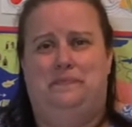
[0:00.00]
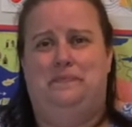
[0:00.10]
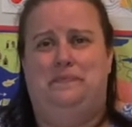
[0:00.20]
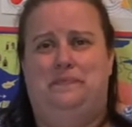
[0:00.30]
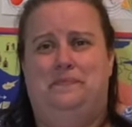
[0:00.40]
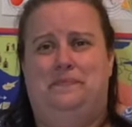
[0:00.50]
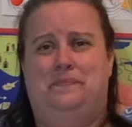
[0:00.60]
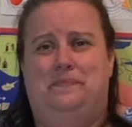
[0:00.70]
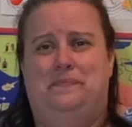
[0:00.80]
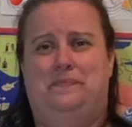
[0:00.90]

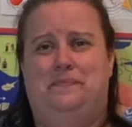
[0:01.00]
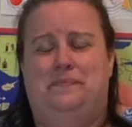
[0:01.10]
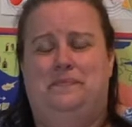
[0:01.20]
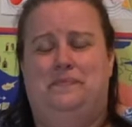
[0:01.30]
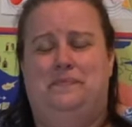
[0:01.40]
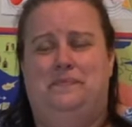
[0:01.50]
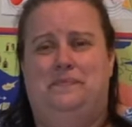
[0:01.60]
No one is speaking in this clip.